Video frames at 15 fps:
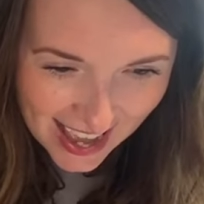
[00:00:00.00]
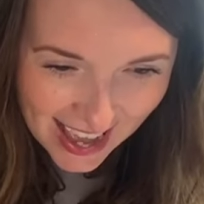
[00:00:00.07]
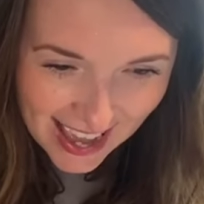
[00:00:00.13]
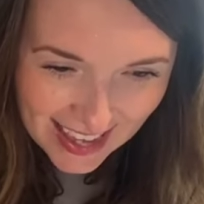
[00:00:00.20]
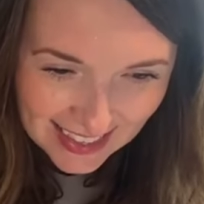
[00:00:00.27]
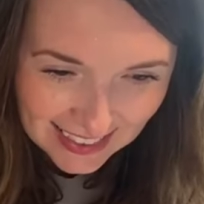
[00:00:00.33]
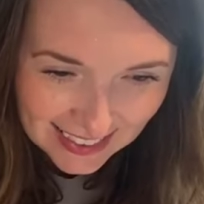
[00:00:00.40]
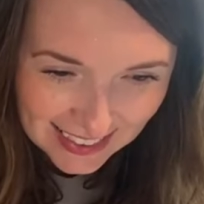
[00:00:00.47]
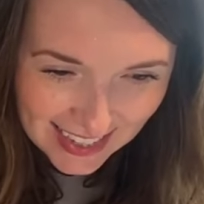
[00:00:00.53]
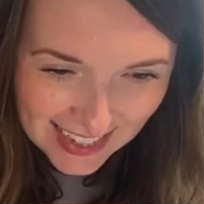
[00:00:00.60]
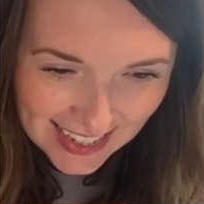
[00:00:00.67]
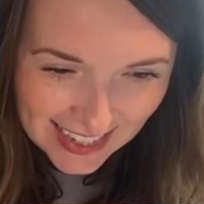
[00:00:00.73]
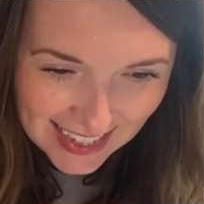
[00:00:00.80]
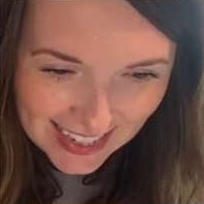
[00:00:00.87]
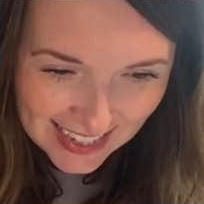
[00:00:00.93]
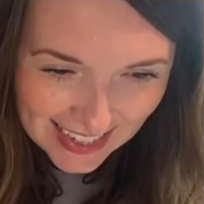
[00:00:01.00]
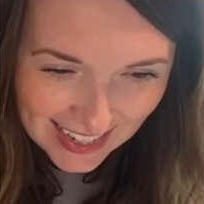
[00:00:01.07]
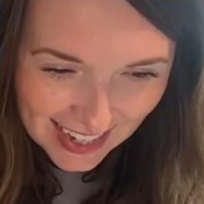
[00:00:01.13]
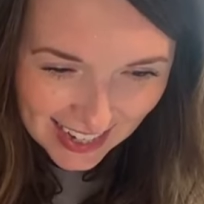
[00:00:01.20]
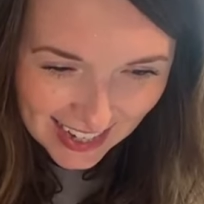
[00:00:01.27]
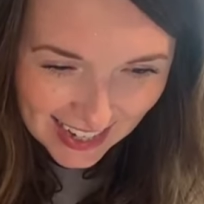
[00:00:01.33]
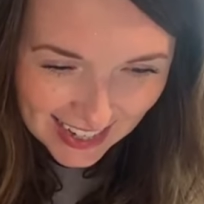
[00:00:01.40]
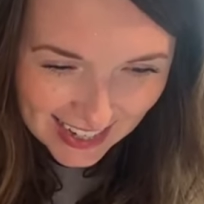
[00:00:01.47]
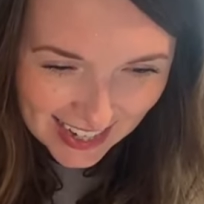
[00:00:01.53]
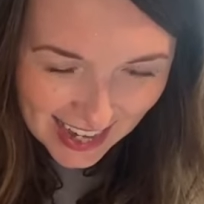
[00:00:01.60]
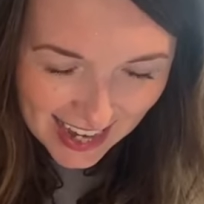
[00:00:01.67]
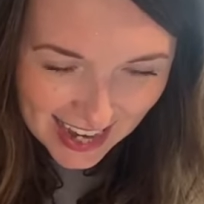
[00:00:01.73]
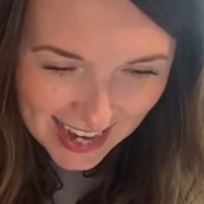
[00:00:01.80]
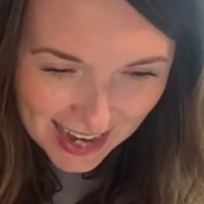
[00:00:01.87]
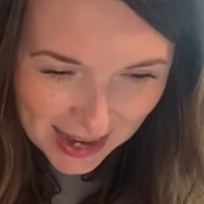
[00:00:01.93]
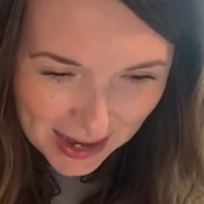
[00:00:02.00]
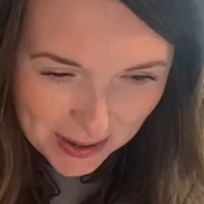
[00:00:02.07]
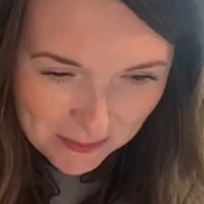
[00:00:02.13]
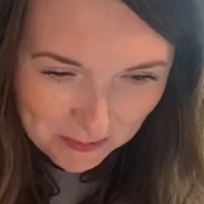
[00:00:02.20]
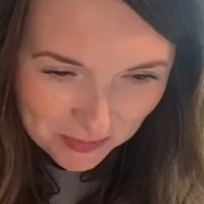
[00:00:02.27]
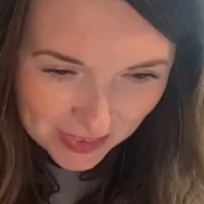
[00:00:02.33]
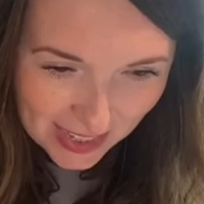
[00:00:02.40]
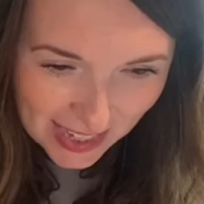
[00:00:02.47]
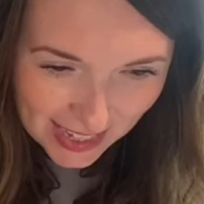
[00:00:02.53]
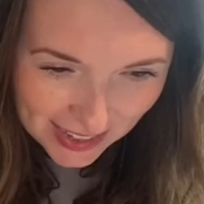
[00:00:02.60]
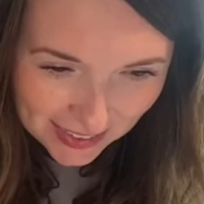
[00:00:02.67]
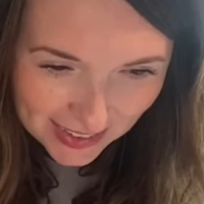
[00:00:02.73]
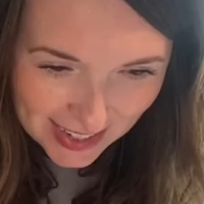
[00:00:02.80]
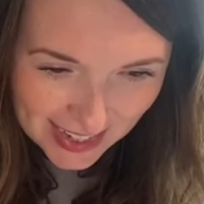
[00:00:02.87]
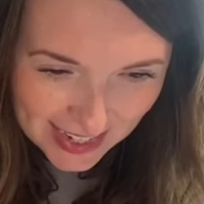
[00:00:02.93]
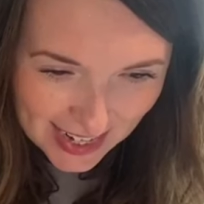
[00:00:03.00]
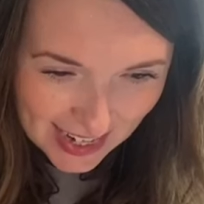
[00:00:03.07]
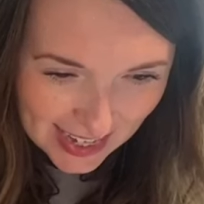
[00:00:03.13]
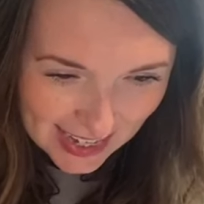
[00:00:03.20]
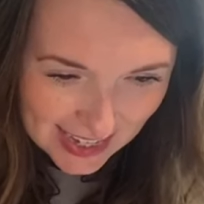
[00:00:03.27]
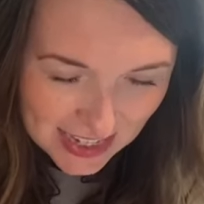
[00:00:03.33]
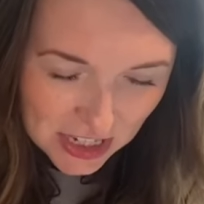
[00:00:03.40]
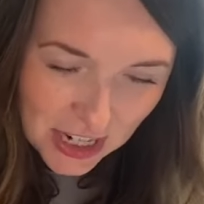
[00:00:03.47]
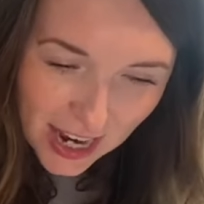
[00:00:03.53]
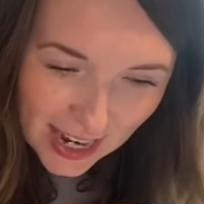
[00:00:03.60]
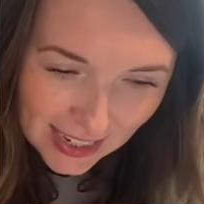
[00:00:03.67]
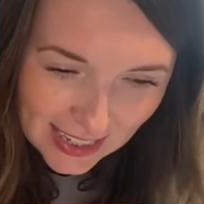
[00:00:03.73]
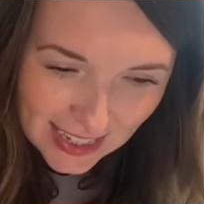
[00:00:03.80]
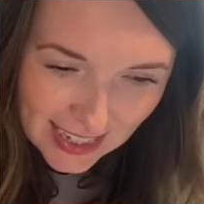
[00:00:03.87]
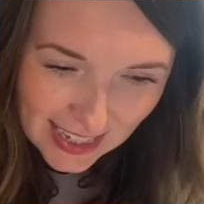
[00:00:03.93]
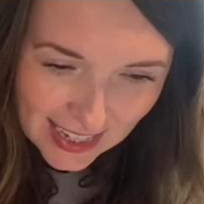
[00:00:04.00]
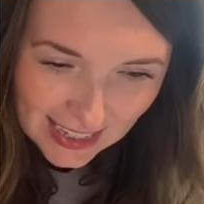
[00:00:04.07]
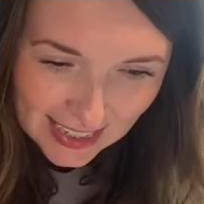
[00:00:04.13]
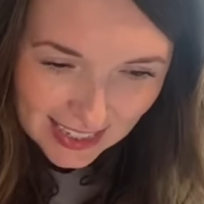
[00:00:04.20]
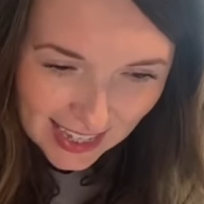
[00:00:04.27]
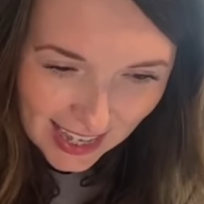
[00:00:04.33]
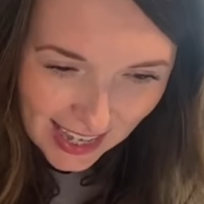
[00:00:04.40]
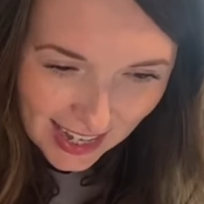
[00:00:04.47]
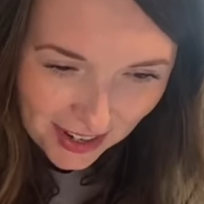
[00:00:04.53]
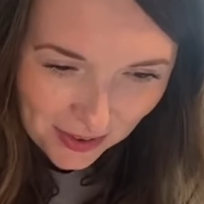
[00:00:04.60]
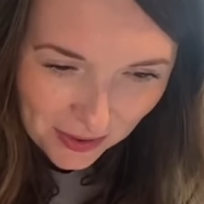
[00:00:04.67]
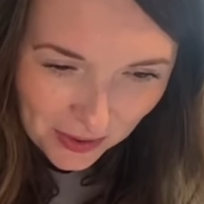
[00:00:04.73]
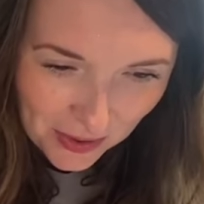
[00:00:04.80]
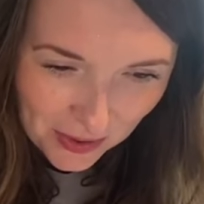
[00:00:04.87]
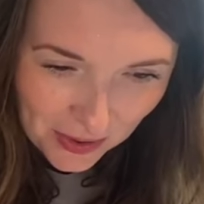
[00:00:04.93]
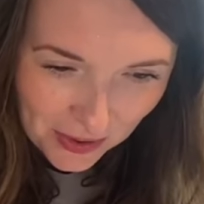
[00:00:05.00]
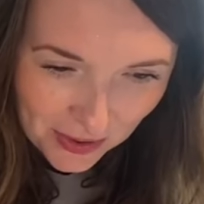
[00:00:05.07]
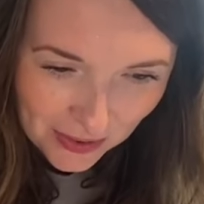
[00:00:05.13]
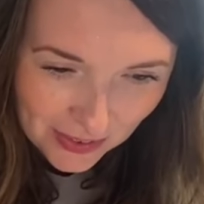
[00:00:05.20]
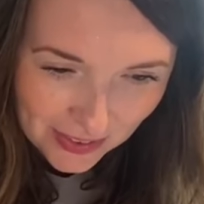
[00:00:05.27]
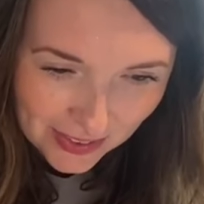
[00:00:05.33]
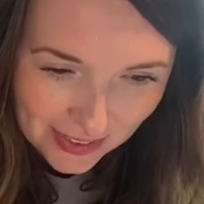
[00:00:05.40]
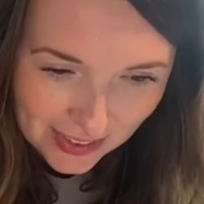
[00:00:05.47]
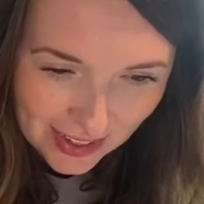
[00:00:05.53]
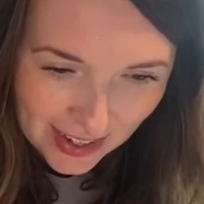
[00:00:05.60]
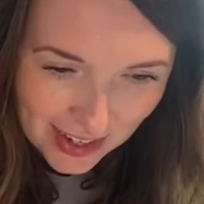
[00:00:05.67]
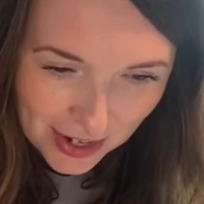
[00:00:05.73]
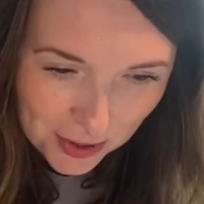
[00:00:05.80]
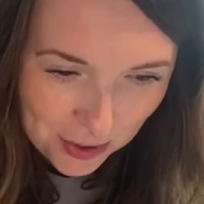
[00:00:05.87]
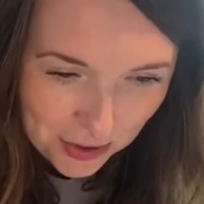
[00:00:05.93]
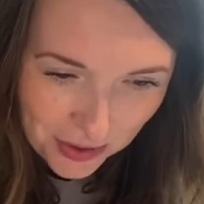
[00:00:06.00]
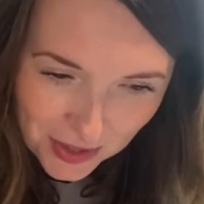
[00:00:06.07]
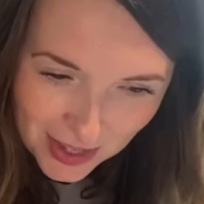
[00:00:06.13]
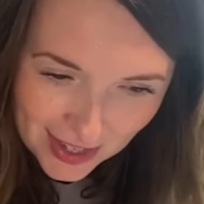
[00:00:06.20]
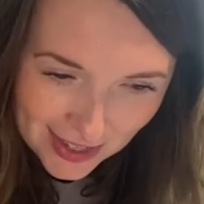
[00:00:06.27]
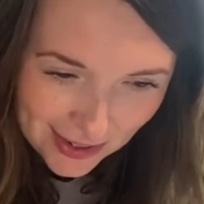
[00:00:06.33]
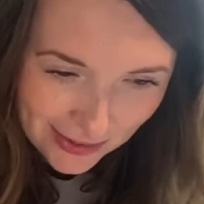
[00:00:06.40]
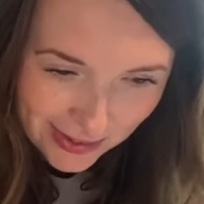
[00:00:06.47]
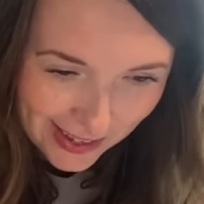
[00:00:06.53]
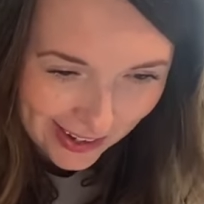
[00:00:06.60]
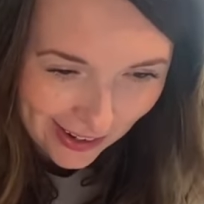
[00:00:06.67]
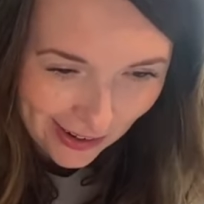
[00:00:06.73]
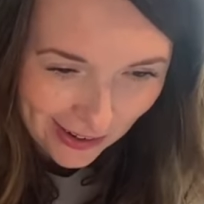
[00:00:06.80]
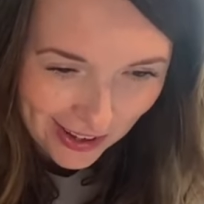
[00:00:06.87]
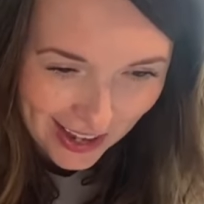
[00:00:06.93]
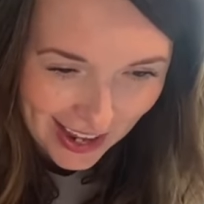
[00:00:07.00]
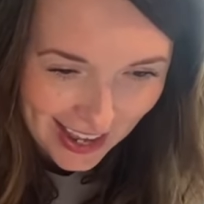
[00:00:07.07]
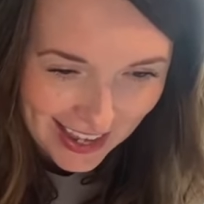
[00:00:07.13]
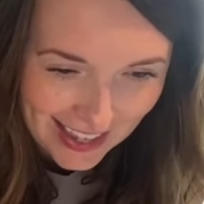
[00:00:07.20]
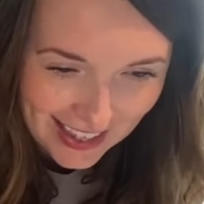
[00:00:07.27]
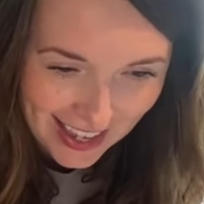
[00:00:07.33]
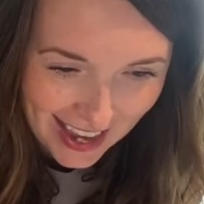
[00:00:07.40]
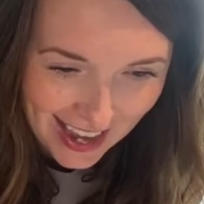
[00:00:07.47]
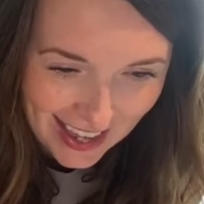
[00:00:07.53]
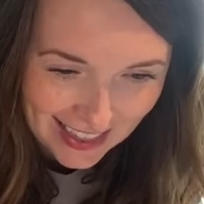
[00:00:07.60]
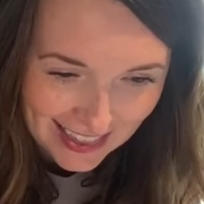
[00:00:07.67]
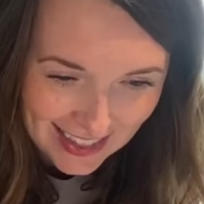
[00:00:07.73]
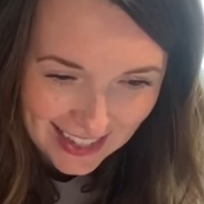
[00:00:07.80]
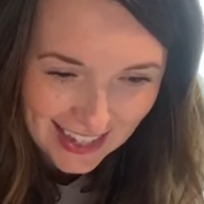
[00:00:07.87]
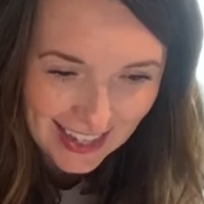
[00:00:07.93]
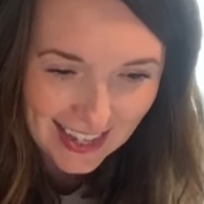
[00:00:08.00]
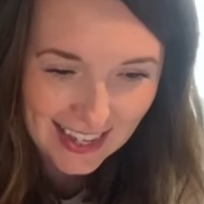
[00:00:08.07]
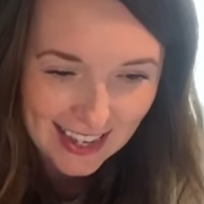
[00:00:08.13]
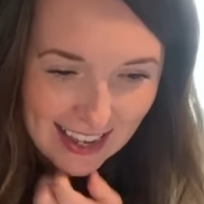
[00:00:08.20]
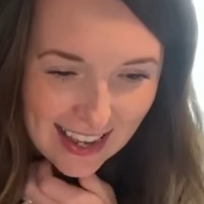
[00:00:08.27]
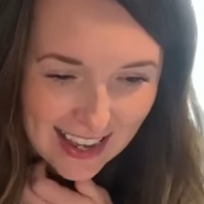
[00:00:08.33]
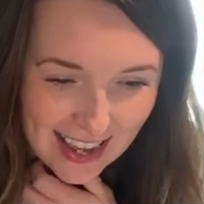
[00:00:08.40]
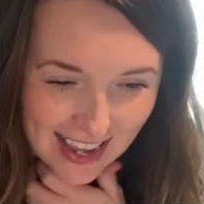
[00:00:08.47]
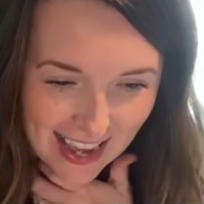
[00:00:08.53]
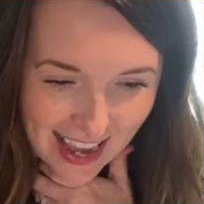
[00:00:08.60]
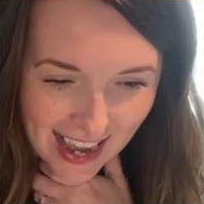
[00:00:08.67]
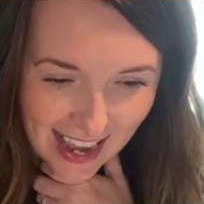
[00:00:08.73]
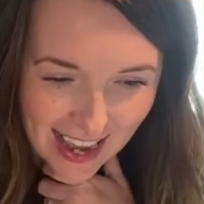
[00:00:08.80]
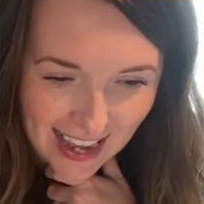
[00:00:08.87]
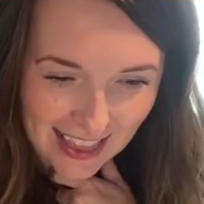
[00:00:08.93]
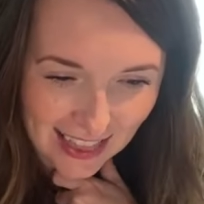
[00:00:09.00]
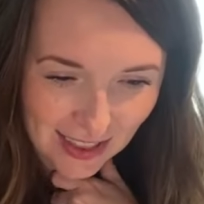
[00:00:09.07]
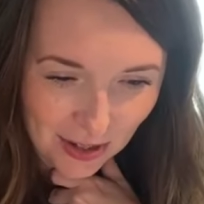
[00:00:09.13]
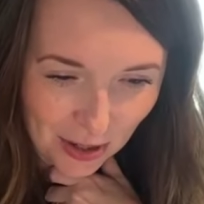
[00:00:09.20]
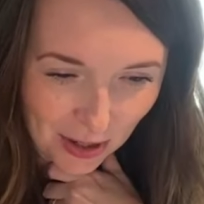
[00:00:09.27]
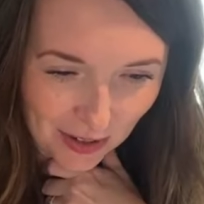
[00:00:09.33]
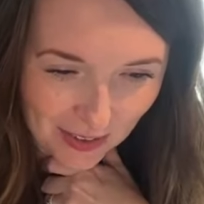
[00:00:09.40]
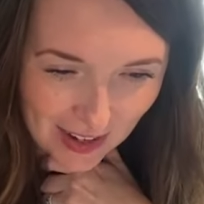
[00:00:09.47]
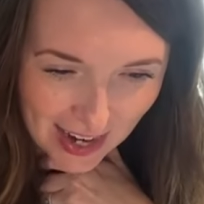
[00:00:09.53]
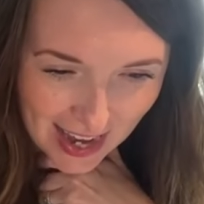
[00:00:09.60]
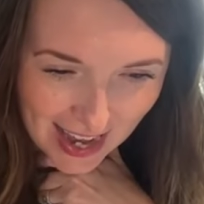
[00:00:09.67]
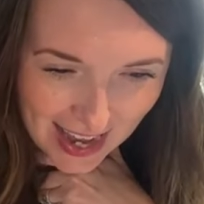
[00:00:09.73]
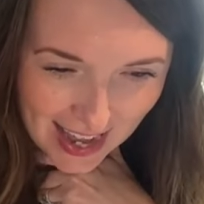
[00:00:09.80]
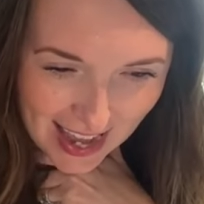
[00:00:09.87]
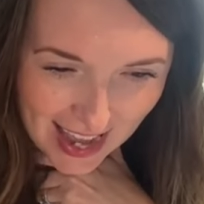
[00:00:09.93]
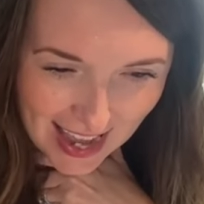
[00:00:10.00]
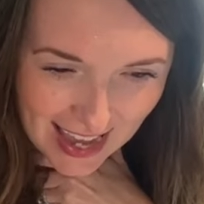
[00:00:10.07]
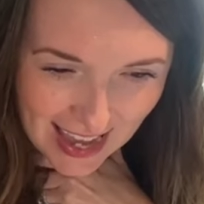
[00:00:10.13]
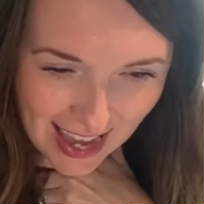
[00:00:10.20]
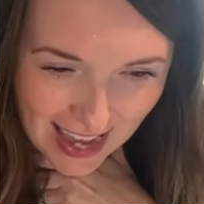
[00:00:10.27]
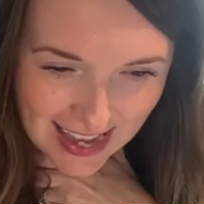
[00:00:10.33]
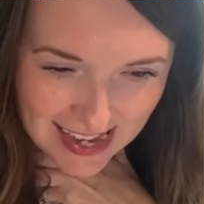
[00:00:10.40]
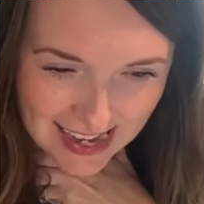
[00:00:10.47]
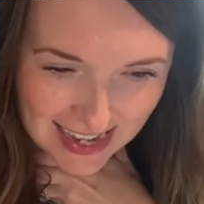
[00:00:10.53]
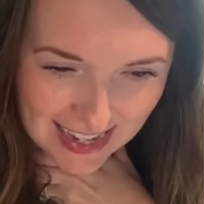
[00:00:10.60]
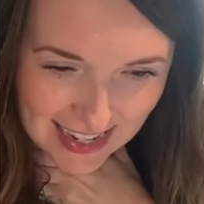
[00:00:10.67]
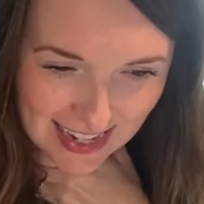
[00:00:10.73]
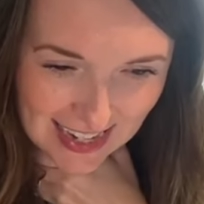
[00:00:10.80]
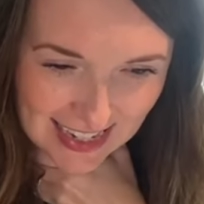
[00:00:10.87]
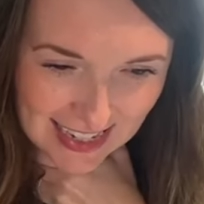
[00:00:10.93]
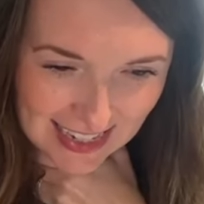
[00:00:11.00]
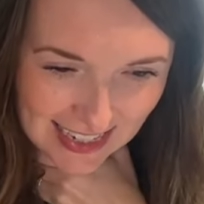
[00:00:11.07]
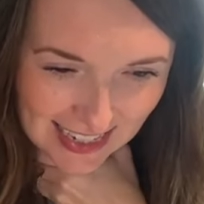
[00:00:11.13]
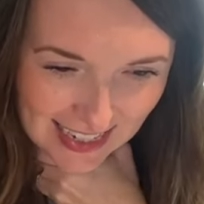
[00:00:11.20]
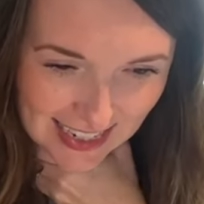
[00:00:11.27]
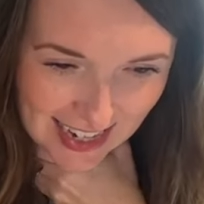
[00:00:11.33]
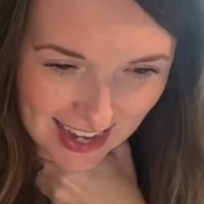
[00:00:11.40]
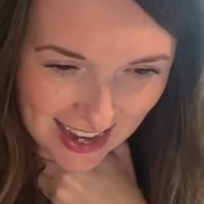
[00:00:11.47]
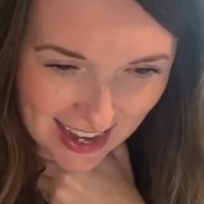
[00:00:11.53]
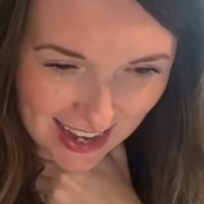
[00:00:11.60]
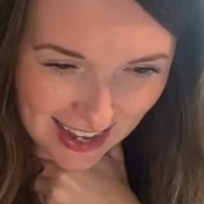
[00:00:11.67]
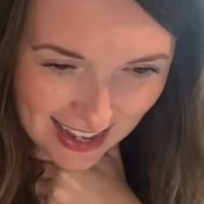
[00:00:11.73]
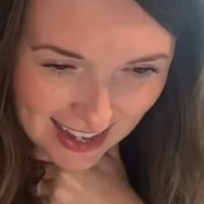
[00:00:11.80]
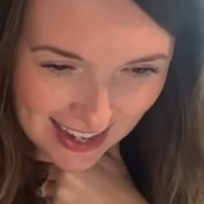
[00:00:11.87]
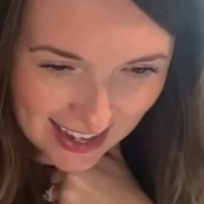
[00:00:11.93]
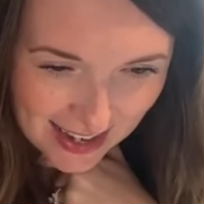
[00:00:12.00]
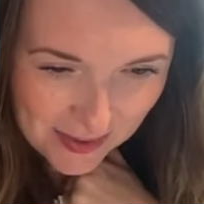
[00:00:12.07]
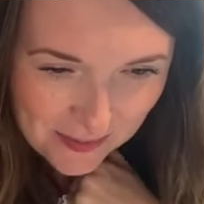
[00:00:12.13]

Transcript: Hey, Lynn. Hi, Karen and Jackie and Carol. Oh, thank you, Carol. Hey, Kathy. Hi, Laura. Hey, Ann and Dina.